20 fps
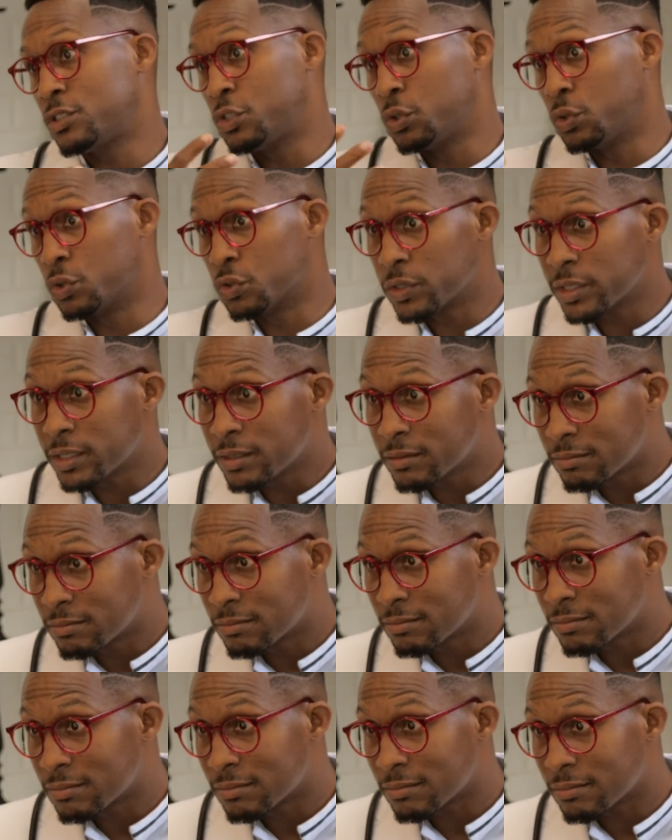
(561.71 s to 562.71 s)
children
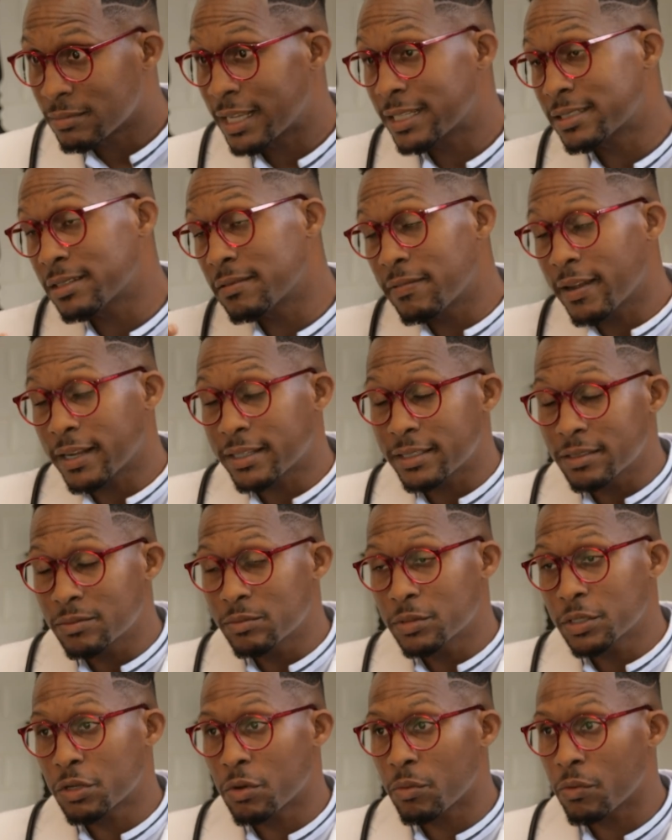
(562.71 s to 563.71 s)
that's infected
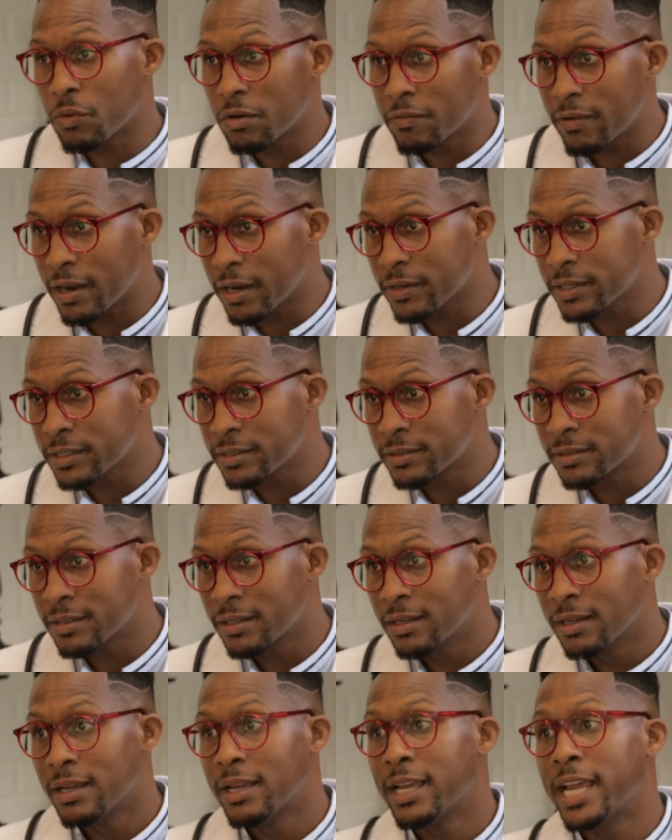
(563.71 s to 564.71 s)
with coronavirus.
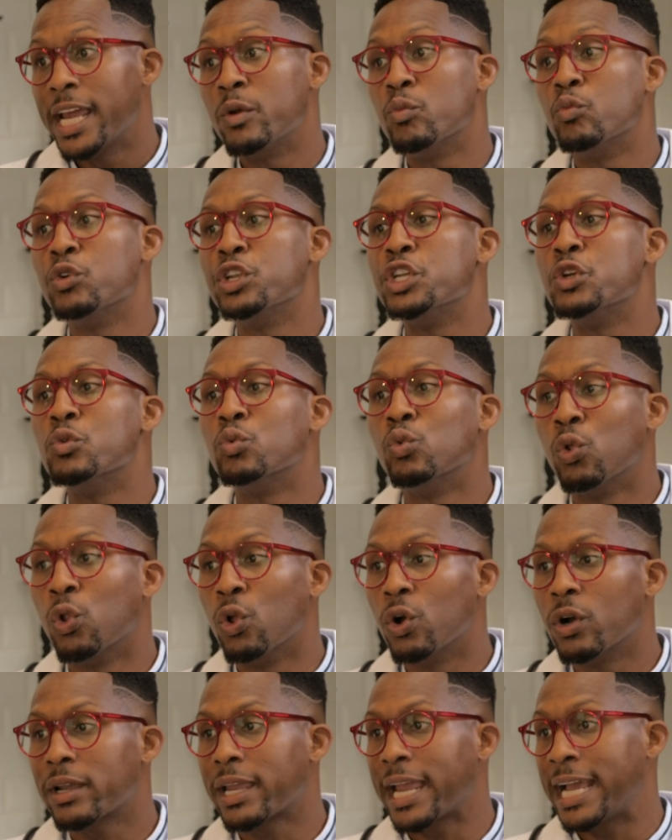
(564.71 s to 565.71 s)
And when you
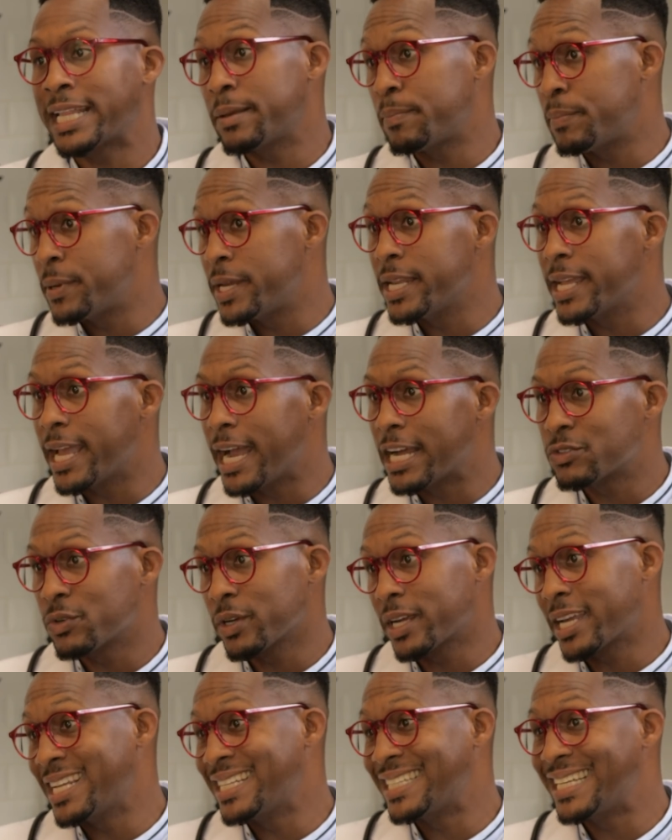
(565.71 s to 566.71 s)
look at the
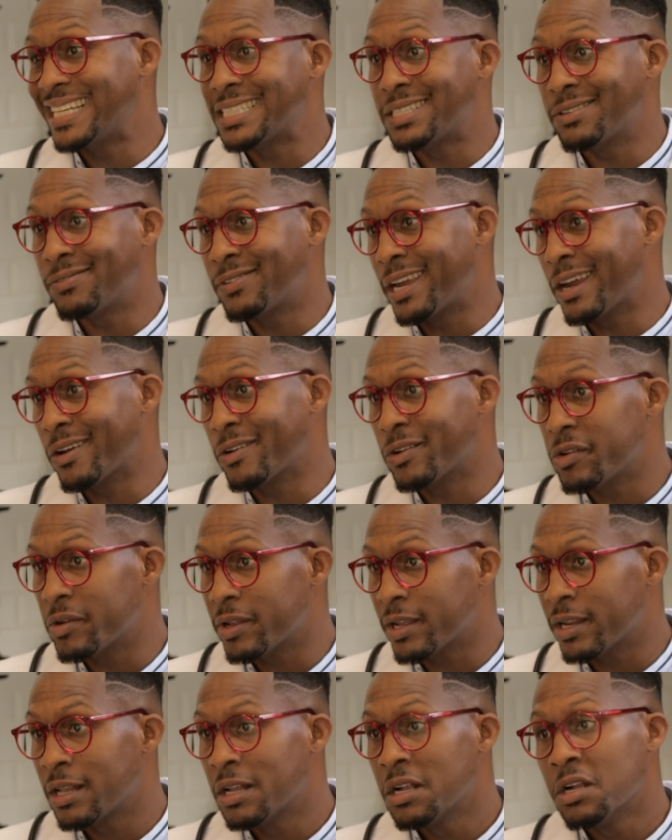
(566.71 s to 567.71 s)
pediatric intensive care
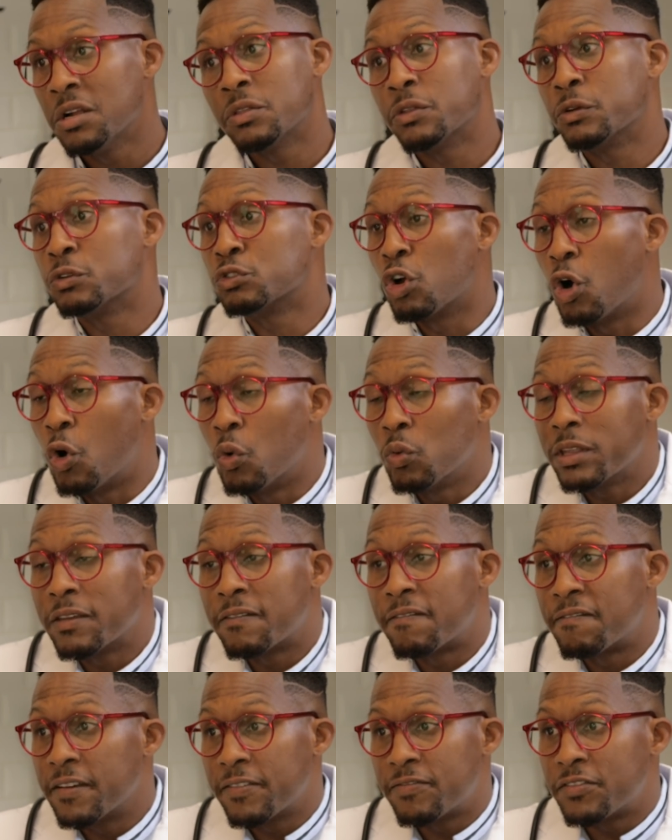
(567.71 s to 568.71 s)
unit, there's only
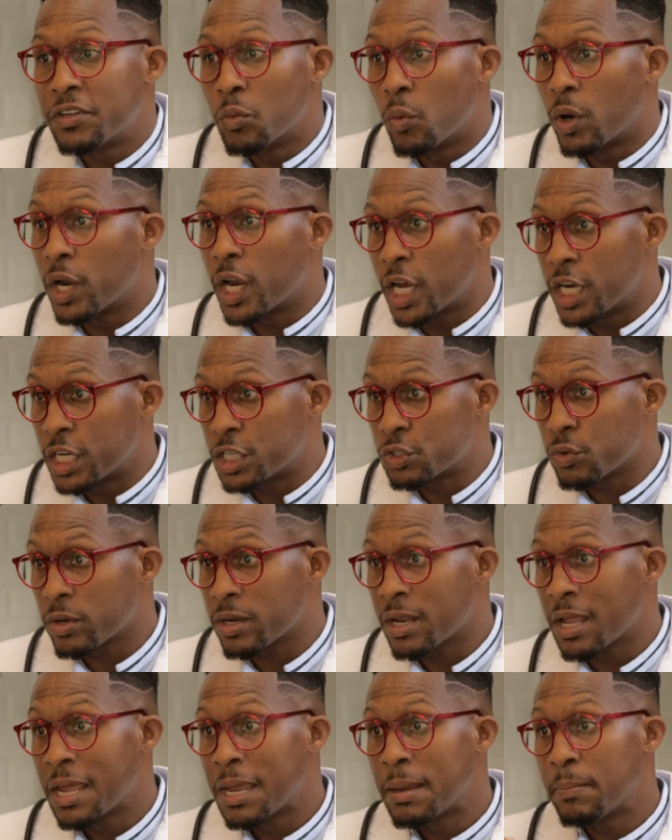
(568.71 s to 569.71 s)

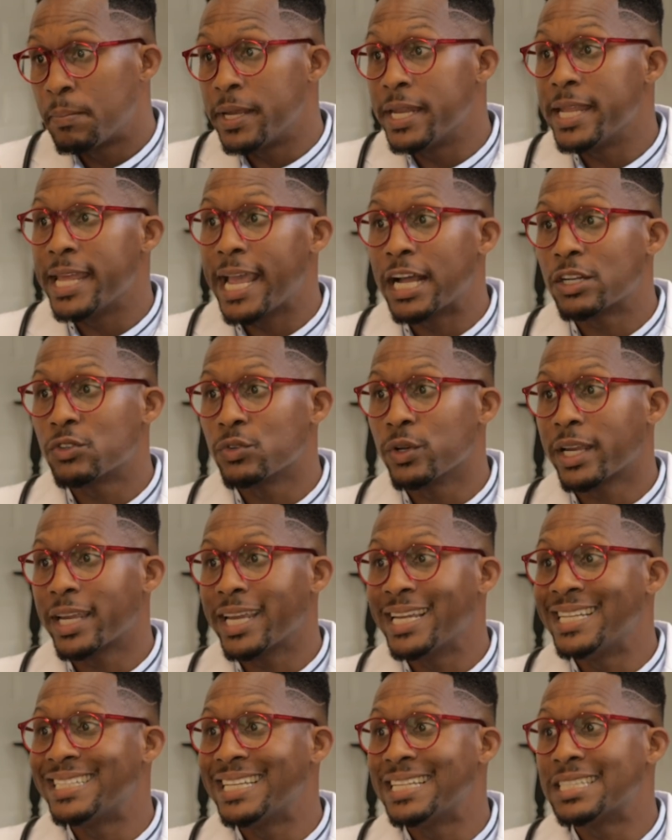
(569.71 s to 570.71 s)
5,100 pediatric
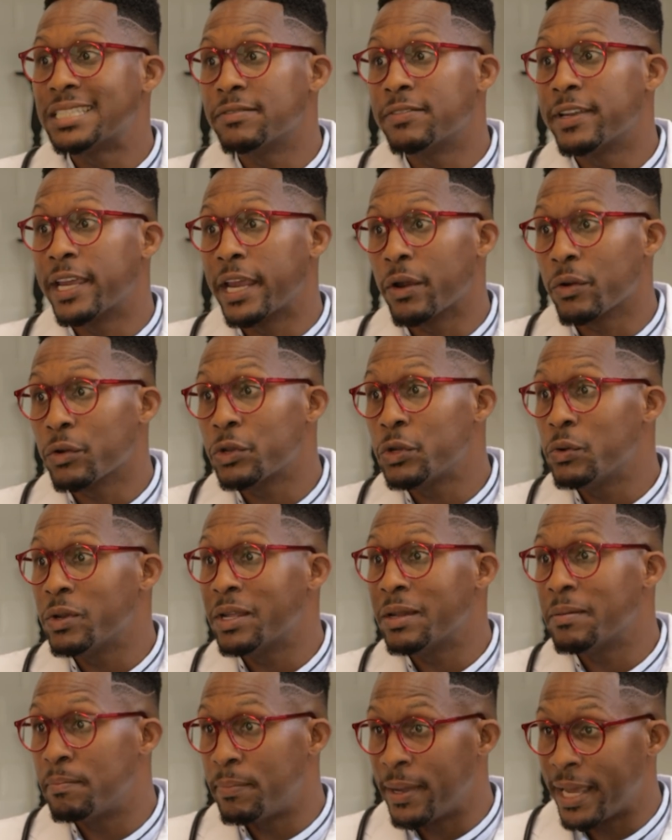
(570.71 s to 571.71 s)
intensive care
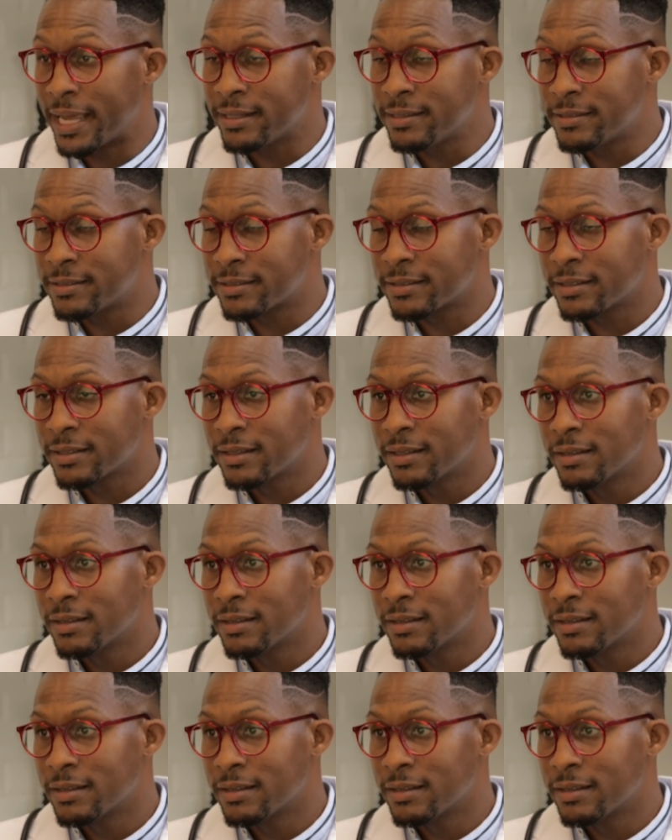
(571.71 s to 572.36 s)
unit beds